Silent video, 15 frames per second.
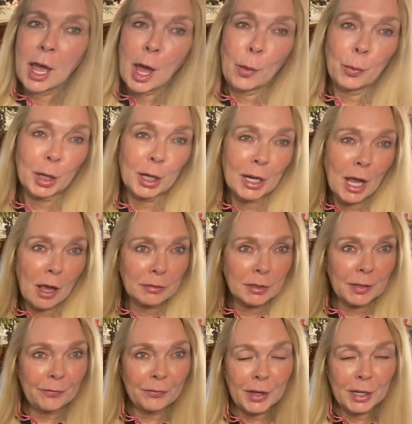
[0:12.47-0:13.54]
And we're going to have
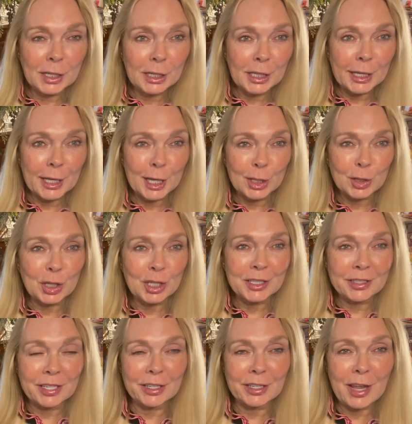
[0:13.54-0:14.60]
some fun in the kitchen
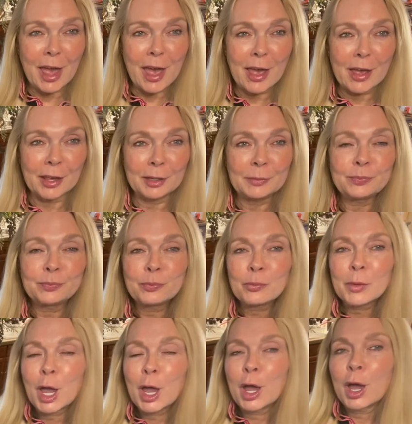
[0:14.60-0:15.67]
today.
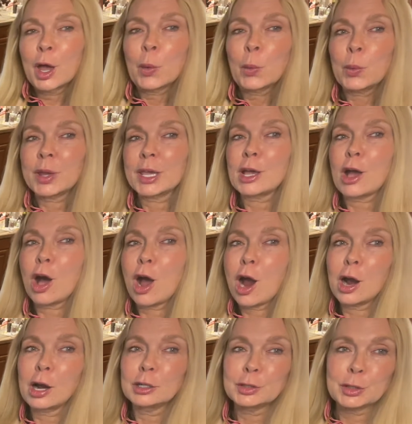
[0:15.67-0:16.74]
We
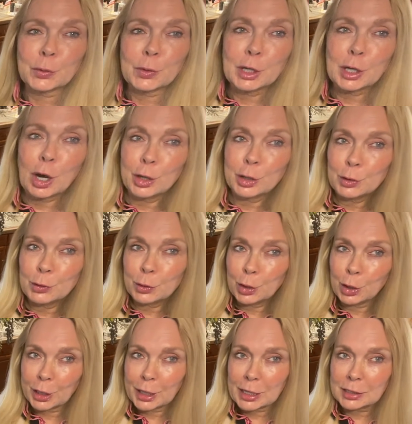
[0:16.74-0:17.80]
are doing our new
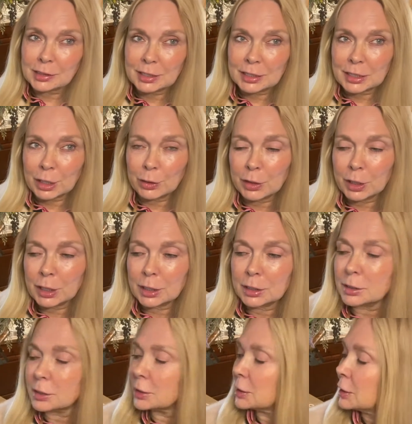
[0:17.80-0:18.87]
cooking
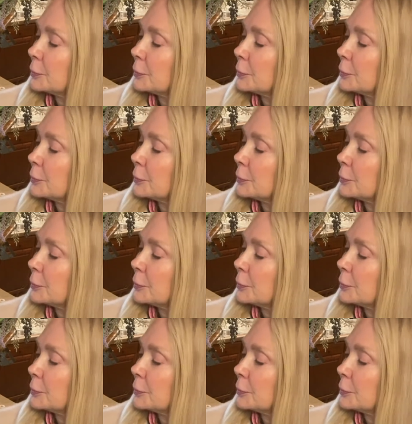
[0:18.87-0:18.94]
series.